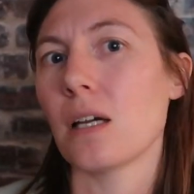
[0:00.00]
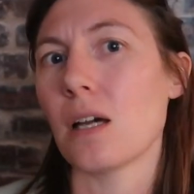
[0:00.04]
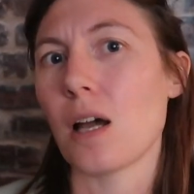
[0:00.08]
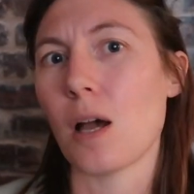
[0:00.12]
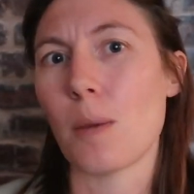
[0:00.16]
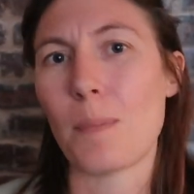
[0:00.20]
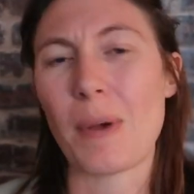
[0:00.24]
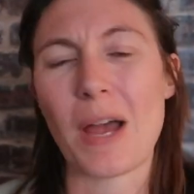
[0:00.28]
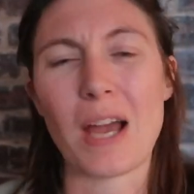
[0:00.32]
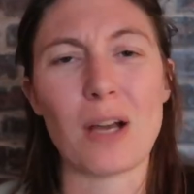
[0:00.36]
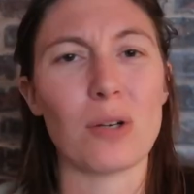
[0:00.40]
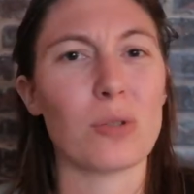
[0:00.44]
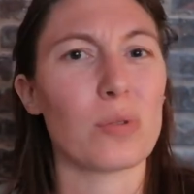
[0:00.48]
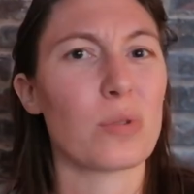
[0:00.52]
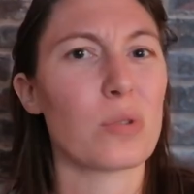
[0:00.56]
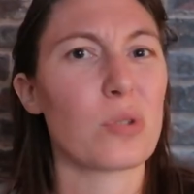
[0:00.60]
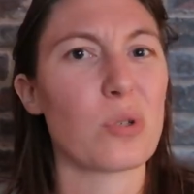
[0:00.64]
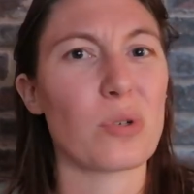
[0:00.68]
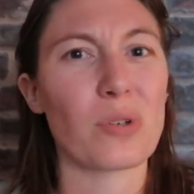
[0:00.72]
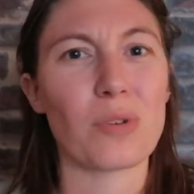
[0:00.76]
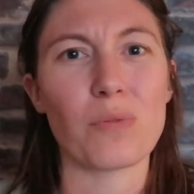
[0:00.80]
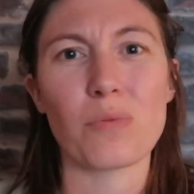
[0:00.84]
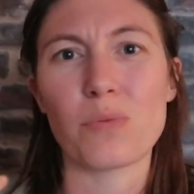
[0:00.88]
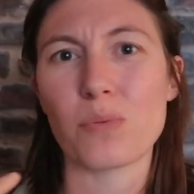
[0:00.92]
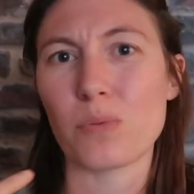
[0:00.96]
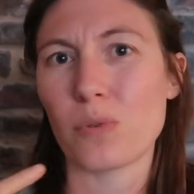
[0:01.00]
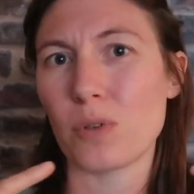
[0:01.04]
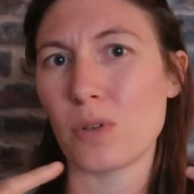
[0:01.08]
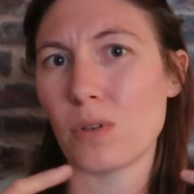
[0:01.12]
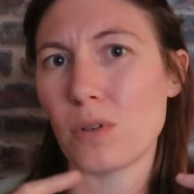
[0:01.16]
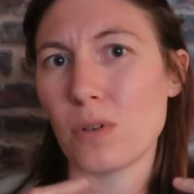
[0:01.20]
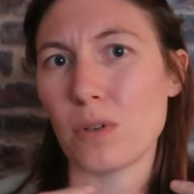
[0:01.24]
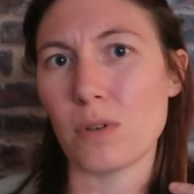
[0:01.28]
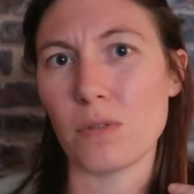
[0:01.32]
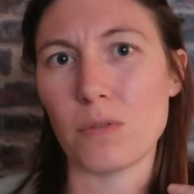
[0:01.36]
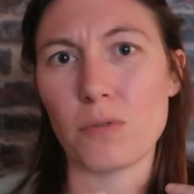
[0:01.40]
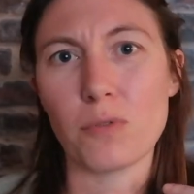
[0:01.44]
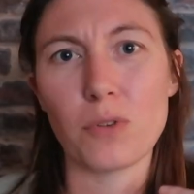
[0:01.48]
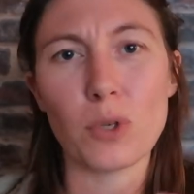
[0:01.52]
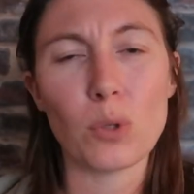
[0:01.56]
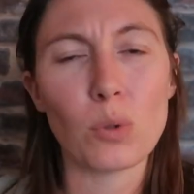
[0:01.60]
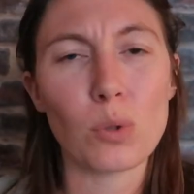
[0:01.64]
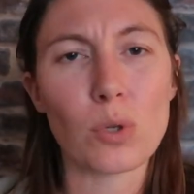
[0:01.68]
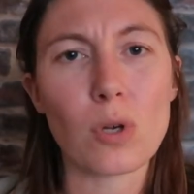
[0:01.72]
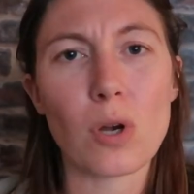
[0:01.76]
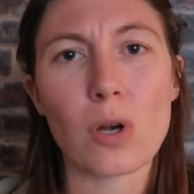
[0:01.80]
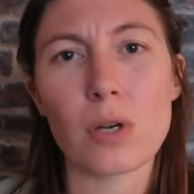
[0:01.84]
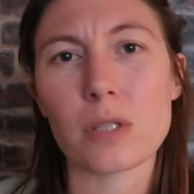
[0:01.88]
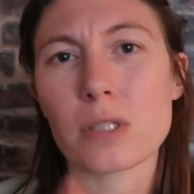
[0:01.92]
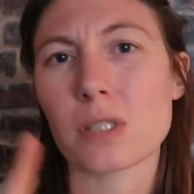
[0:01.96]
about sort of fuel
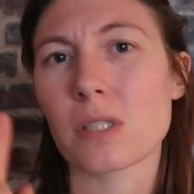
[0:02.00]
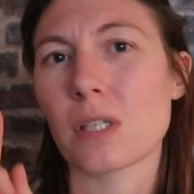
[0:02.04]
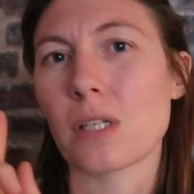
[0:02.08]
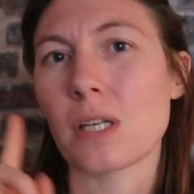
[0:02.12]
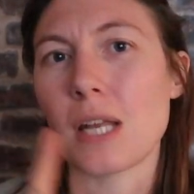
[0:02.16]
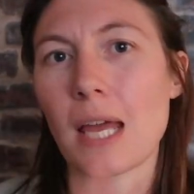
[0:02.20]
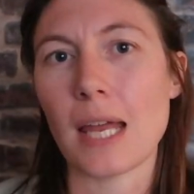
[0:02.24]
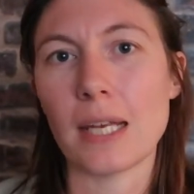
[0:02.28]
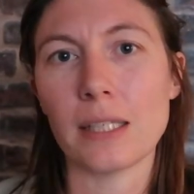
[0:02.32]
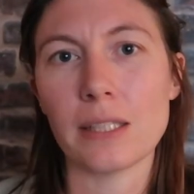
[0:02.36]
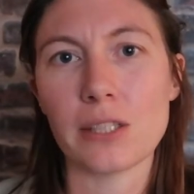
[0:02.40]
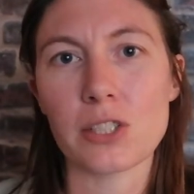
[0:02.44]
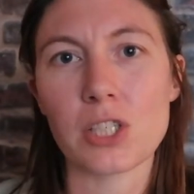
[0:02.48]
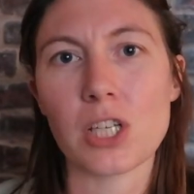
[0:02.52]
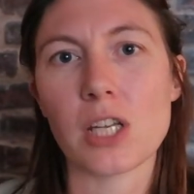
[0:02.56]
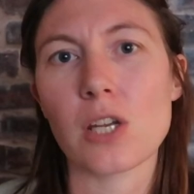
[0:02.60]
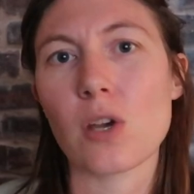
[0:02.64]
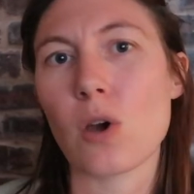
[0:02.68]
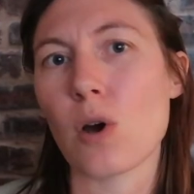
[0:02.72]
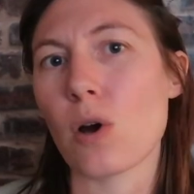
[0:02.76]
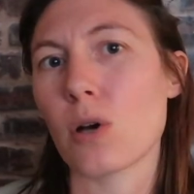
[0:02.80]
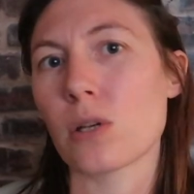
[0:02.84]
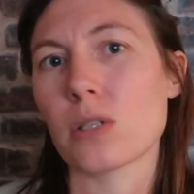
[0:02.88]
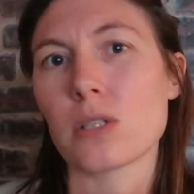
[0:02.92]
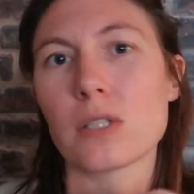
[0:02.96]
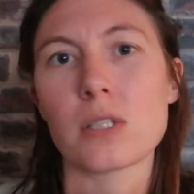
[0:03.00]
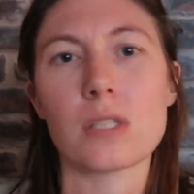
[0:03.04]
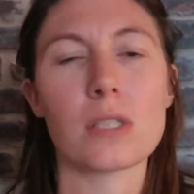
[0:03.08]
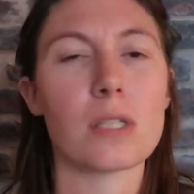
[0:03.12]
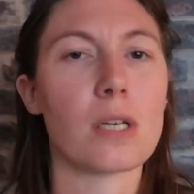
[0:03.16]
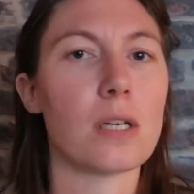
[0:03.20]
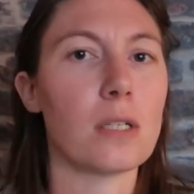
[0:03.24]
costs and energy costs